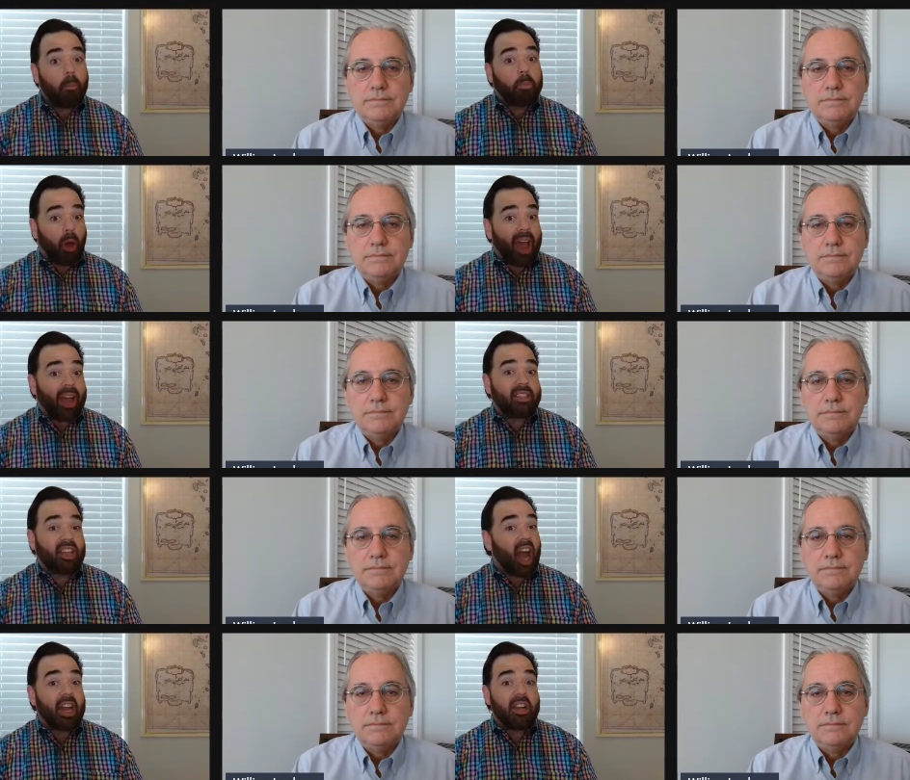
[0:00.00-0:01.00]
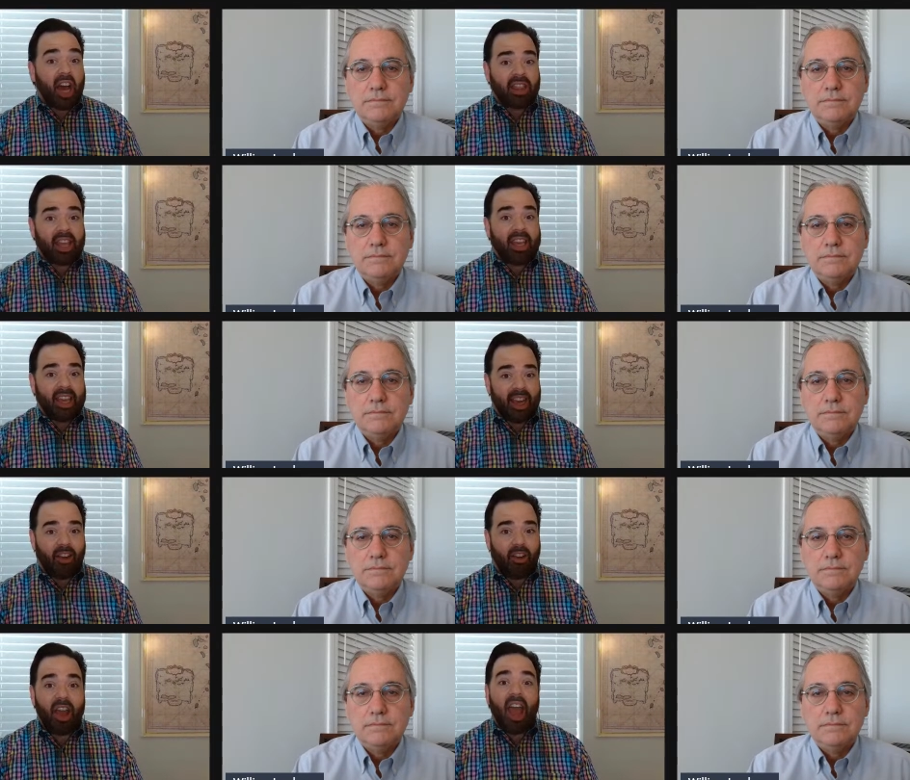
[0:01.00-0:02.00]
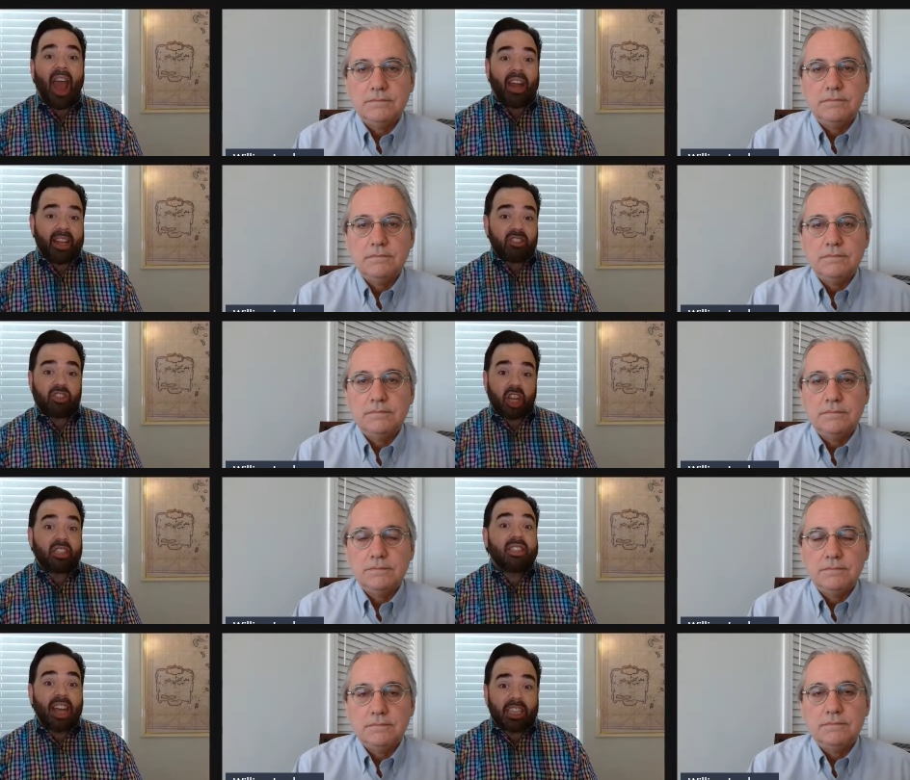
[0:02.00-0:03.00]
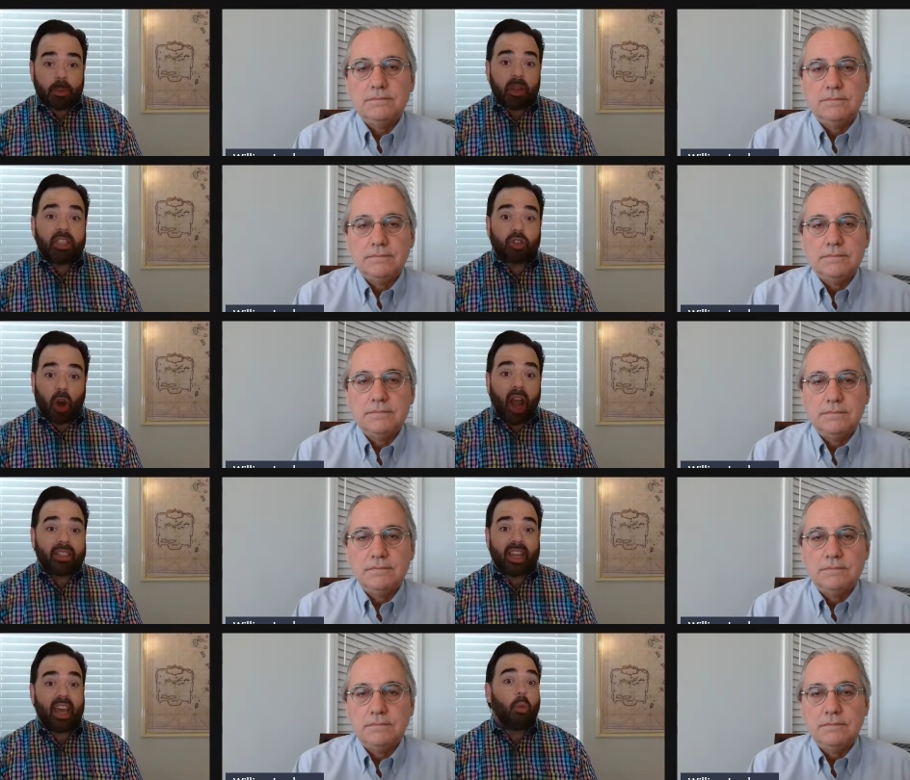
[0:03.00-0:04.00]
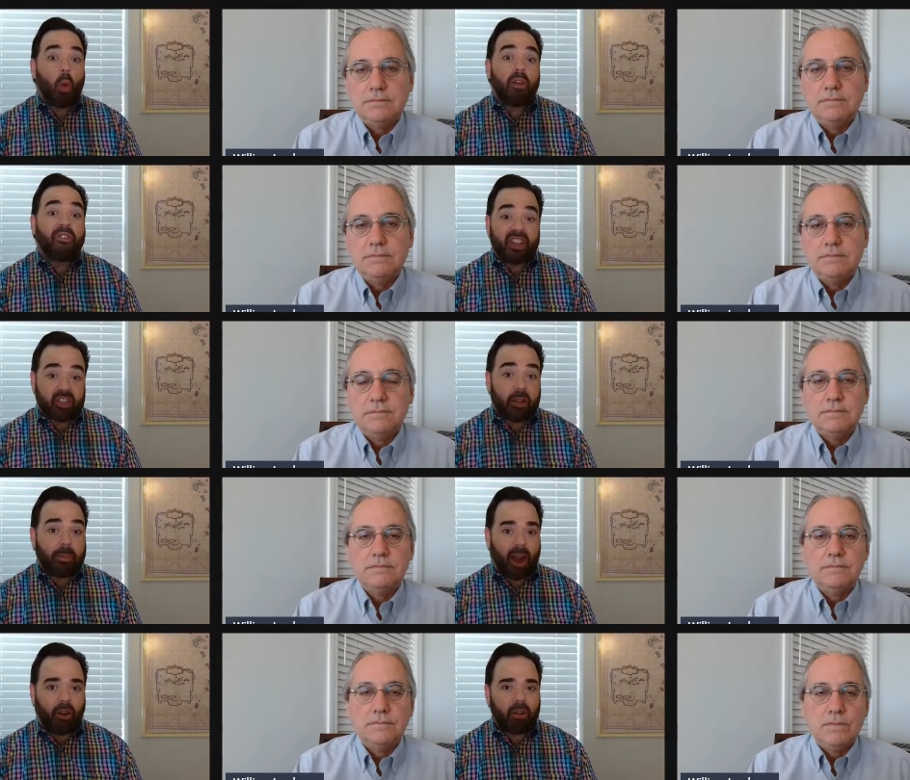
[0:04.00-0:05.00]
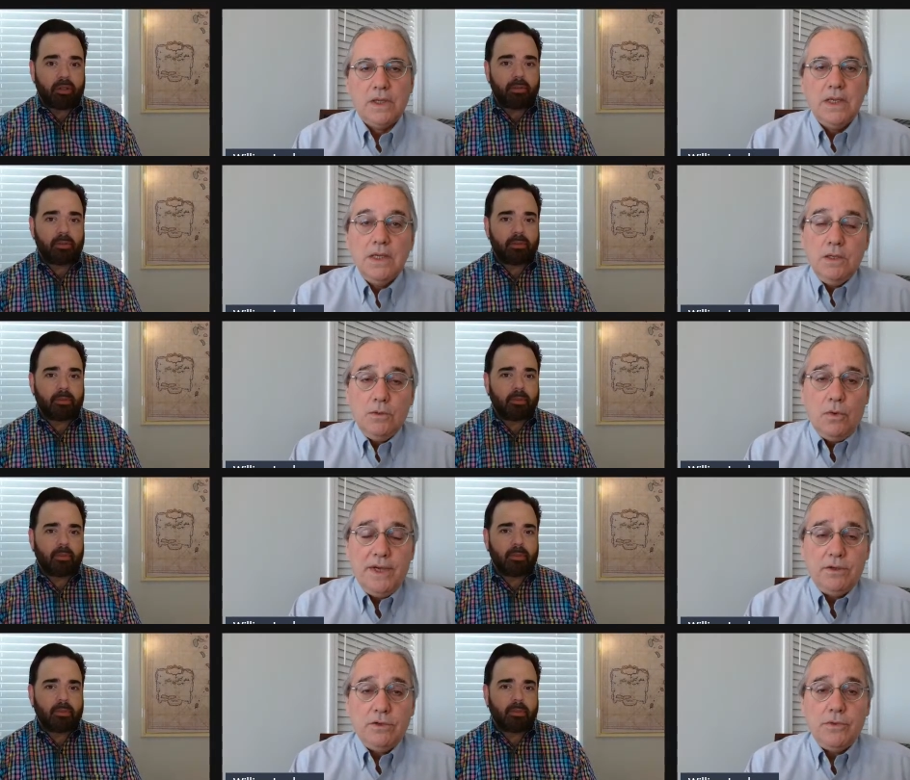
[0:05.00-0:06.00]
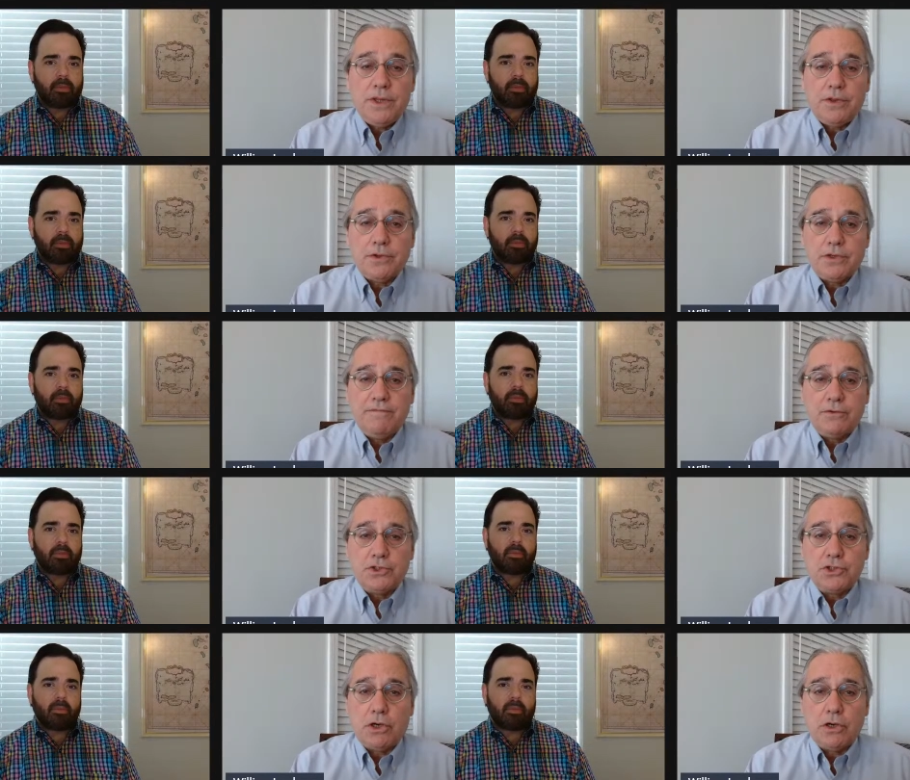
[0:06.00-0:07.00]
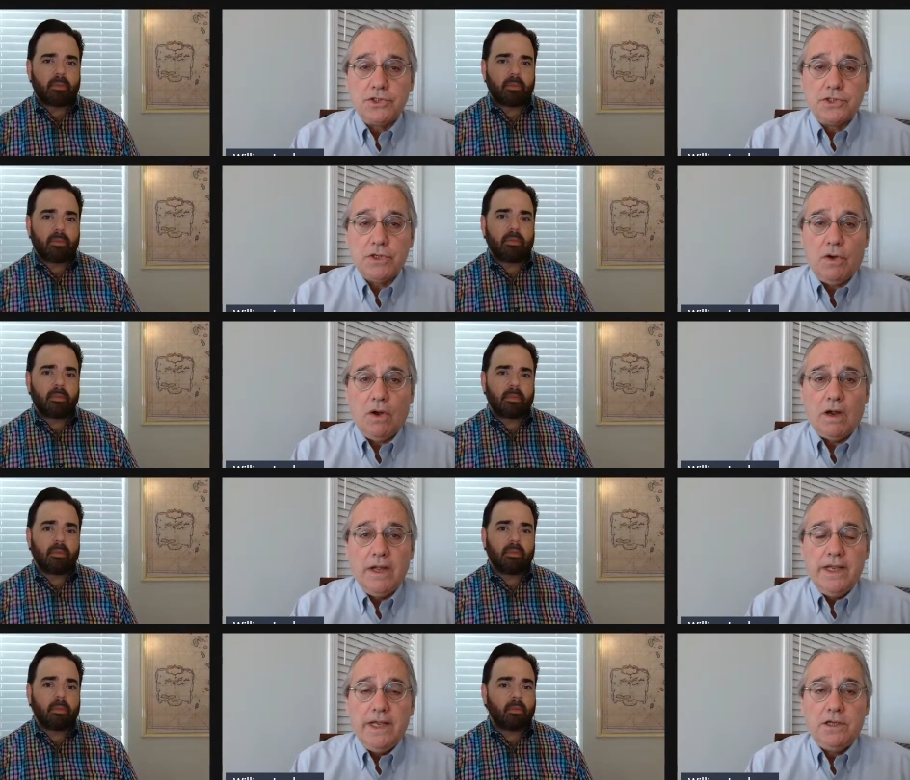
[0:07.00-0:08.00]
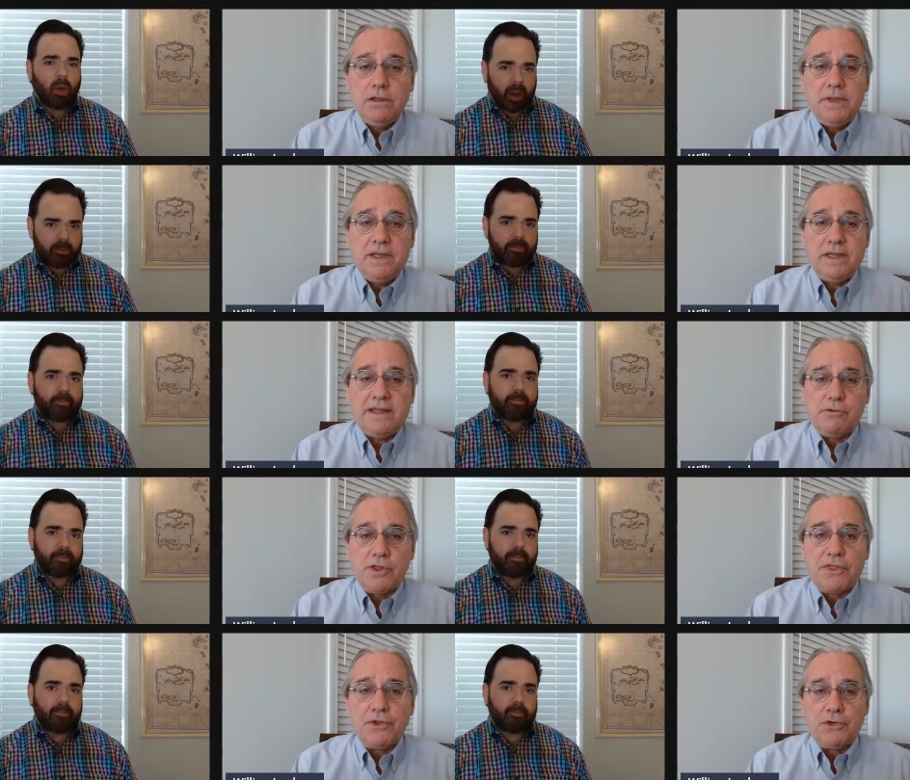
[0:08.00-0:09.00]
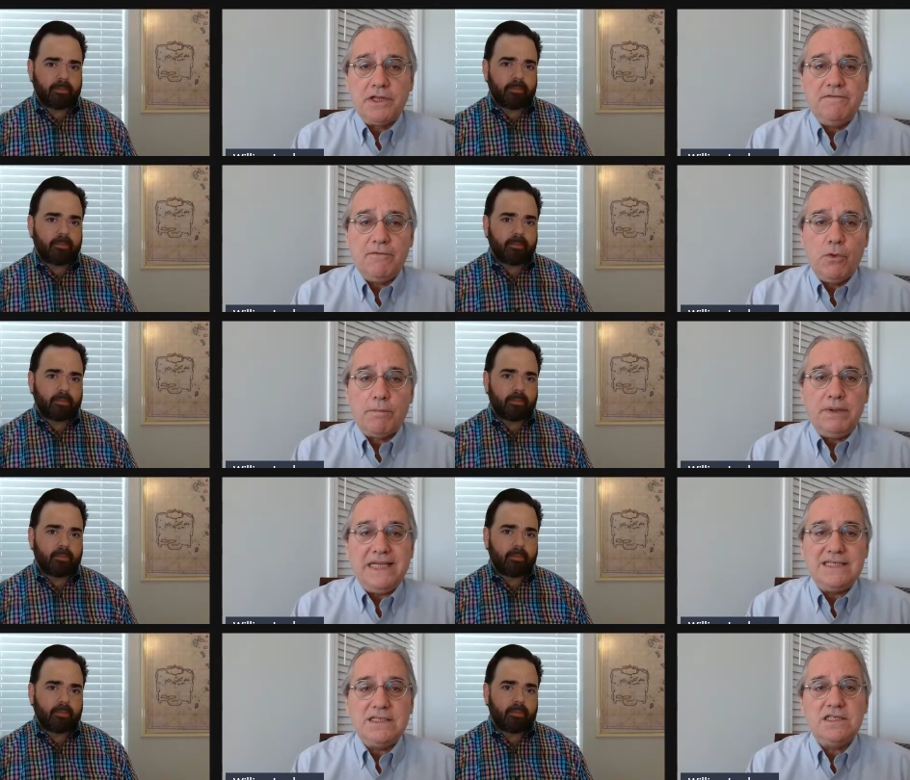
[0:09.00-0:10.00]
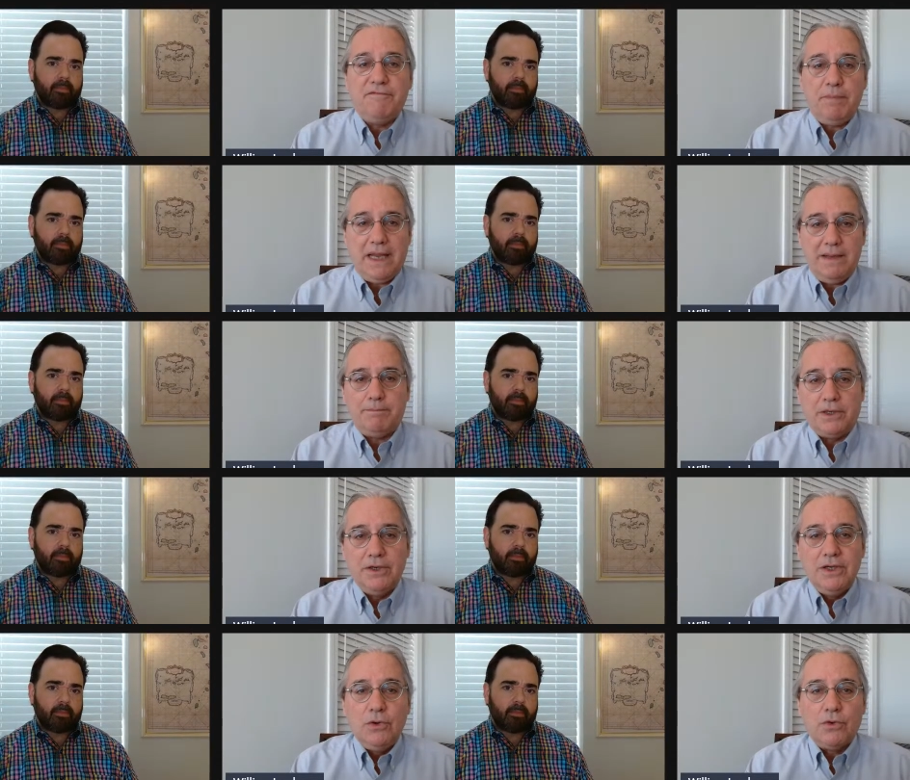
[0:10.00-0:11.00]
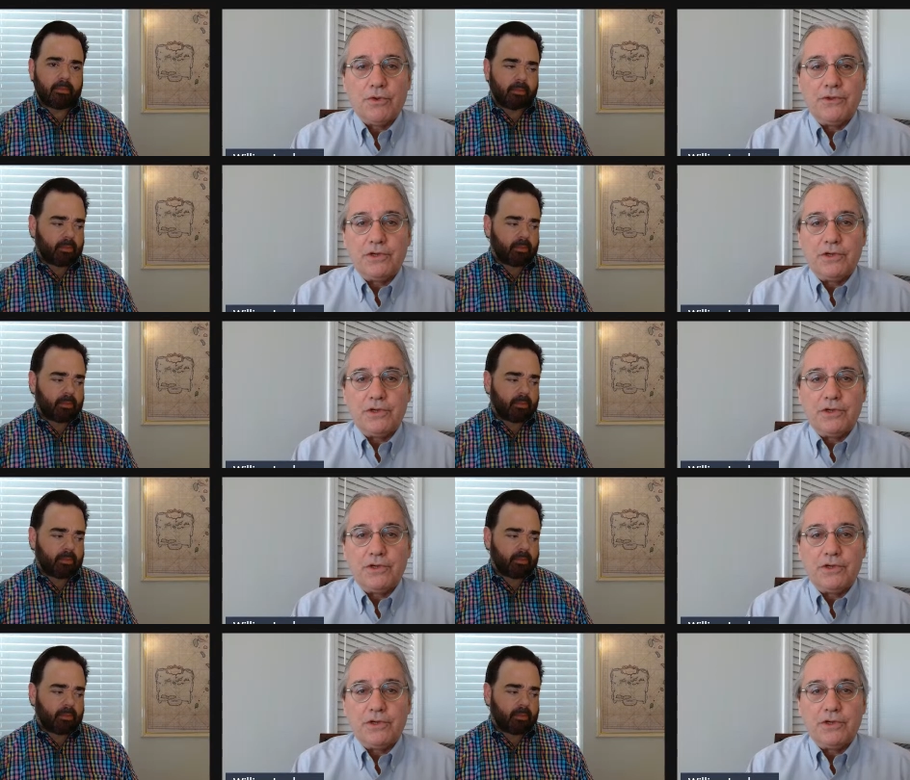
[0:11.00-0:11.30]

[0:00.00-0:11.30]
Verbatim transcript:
Speaker 1: Bragg's got nothing here and he's just desperately trying to hit one fish in the barrel?
Speaker 2: Well, we don't know what the 34 charges are. It right. could be that they were 34 pieces of paper or